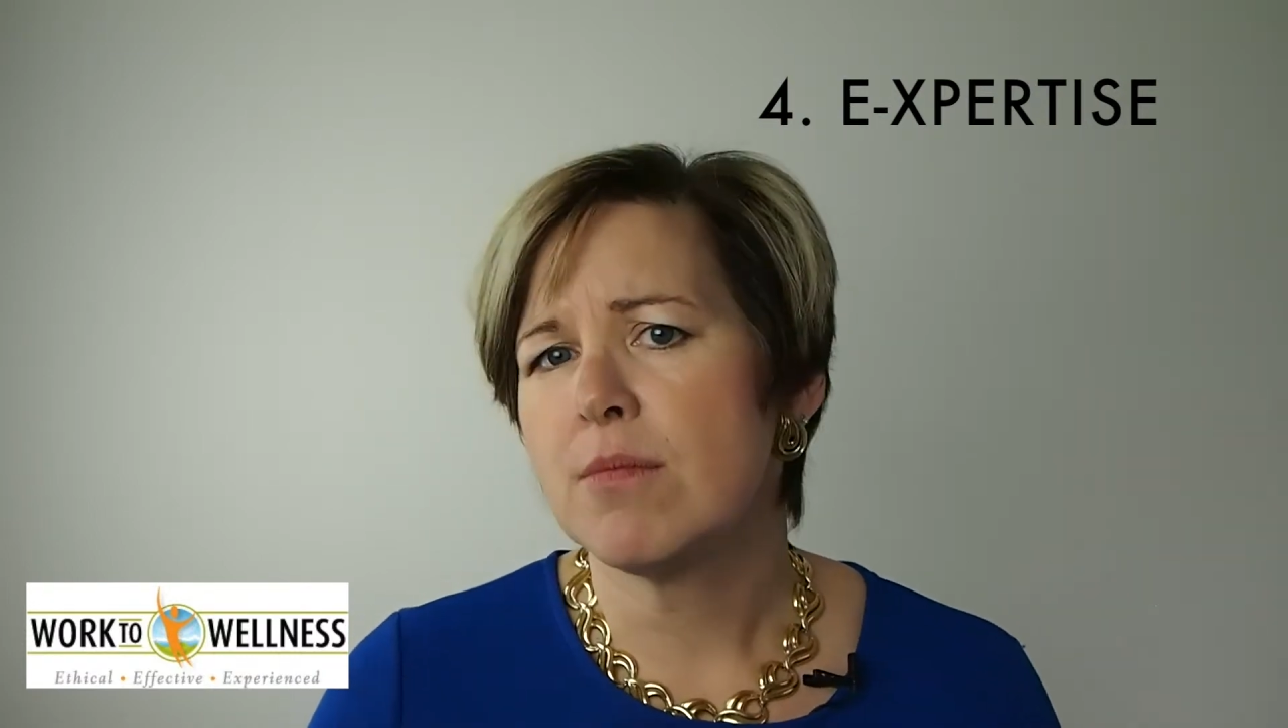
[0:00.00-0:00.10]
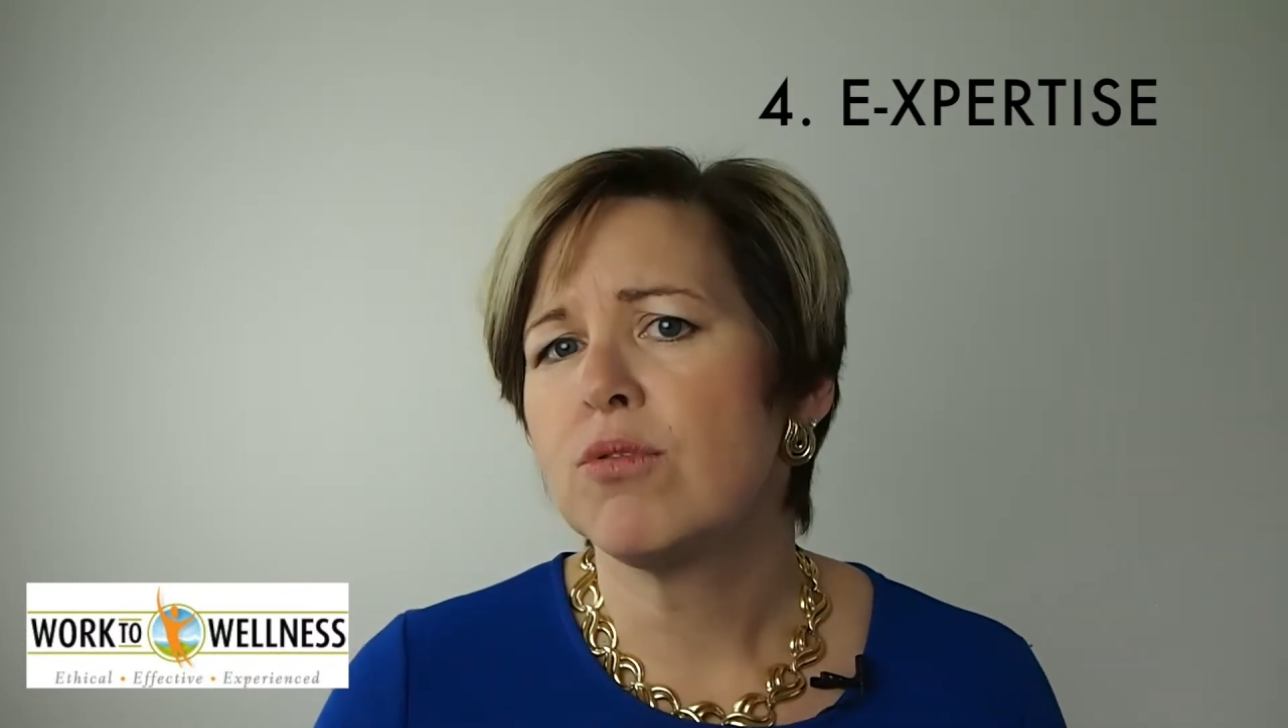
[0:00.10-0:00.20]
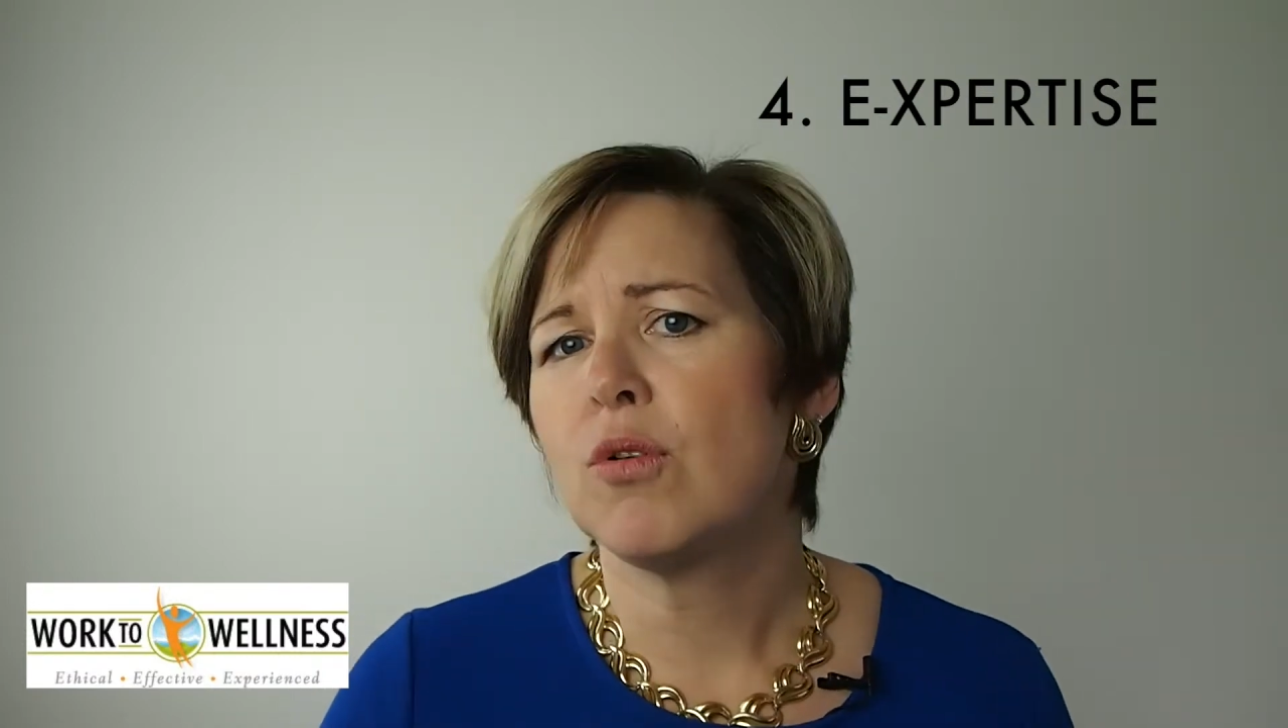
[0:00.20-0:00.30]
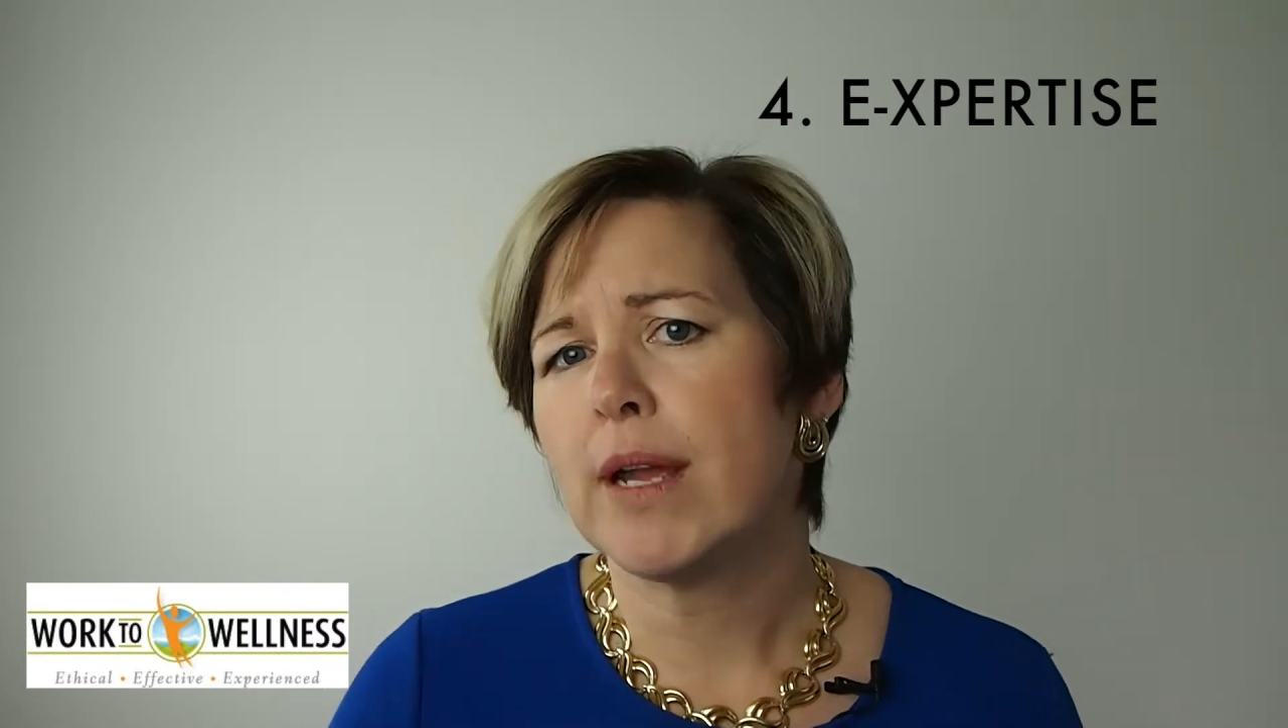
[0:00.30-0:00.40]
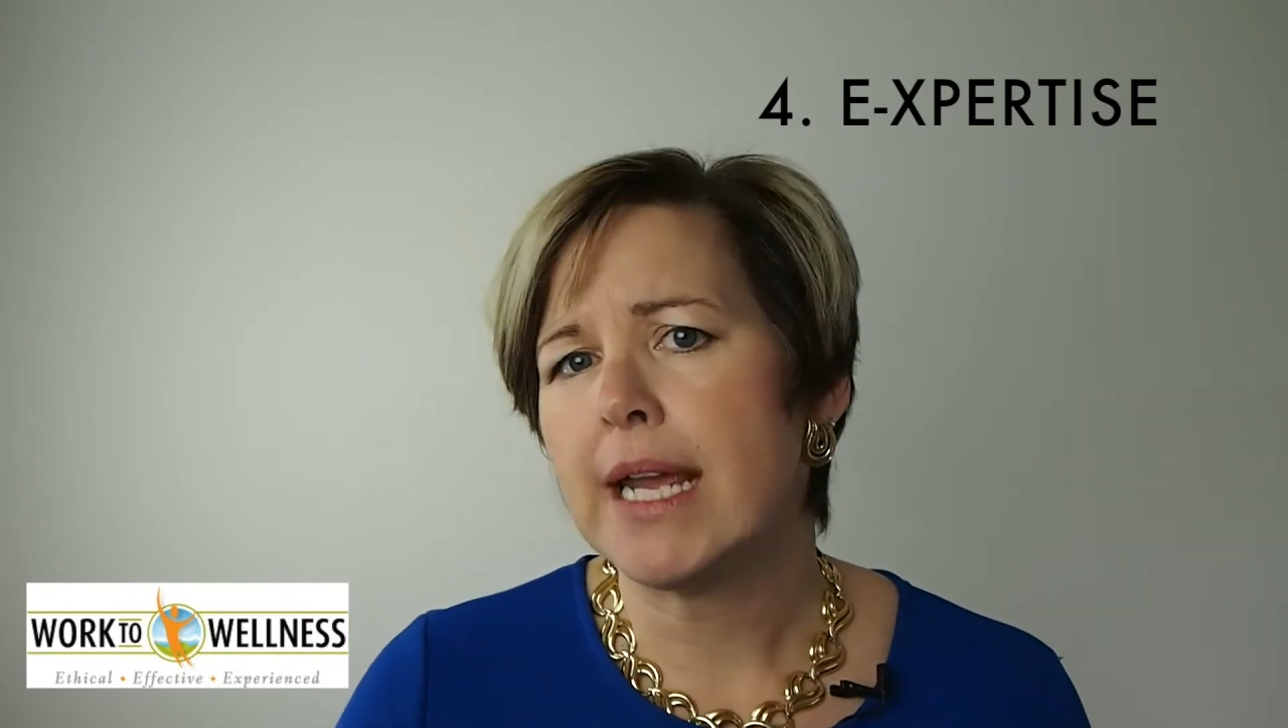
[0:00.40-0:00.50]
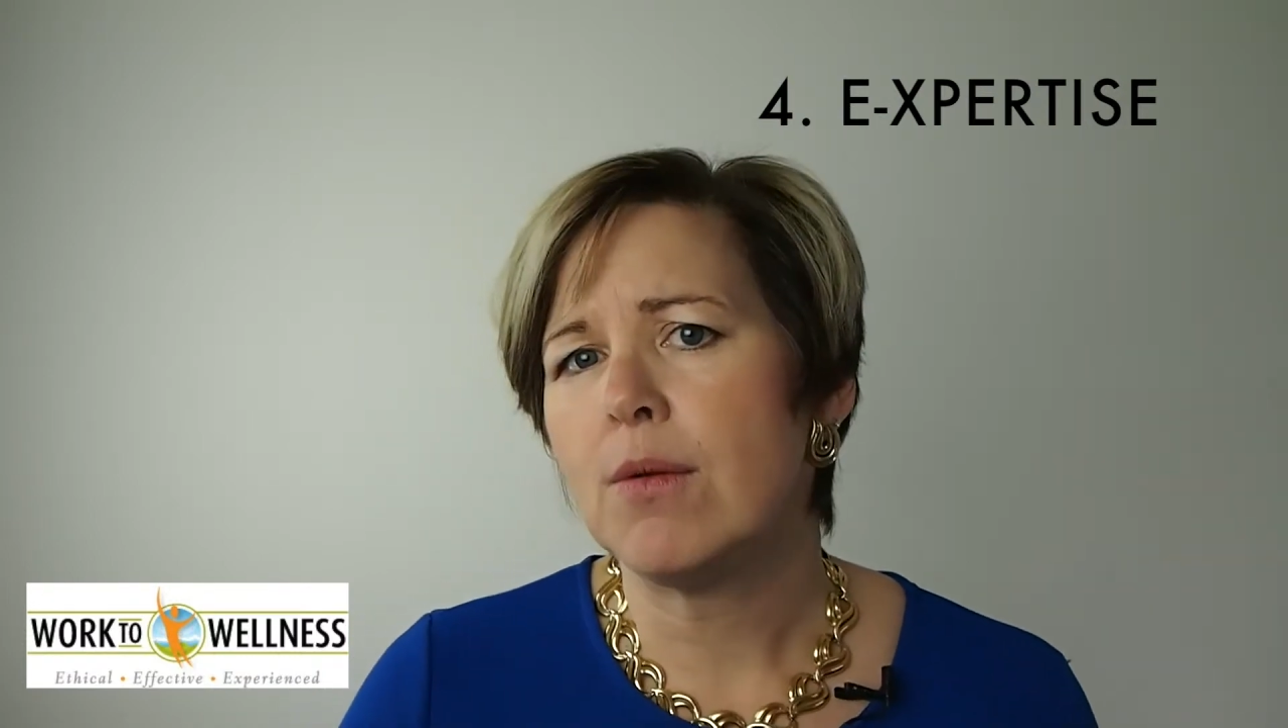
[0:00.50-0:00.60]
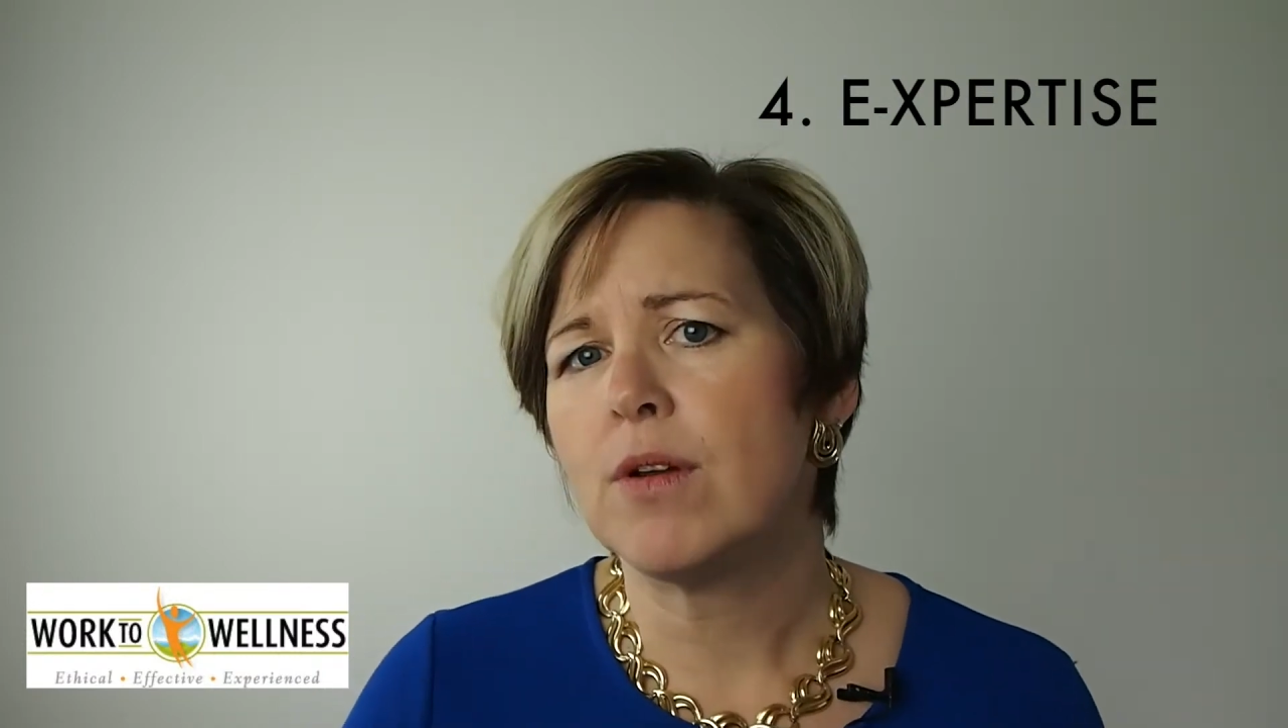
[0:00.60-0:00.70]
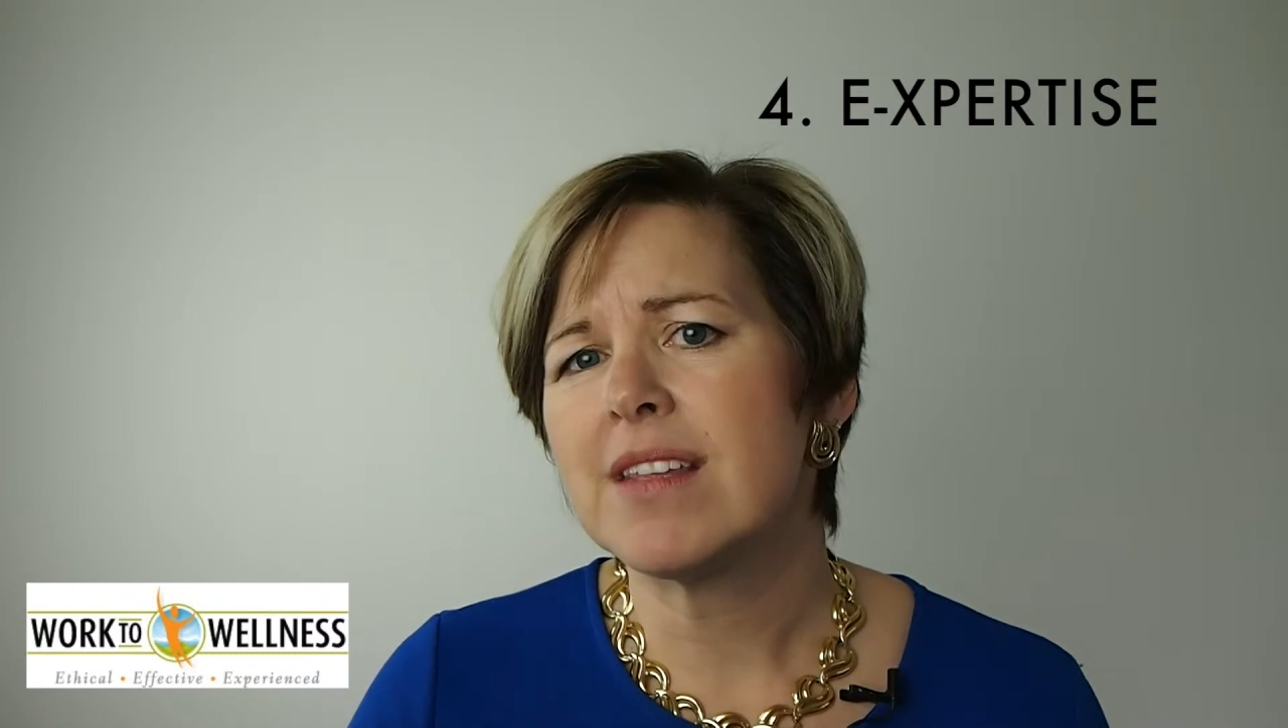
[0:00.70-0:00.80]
employee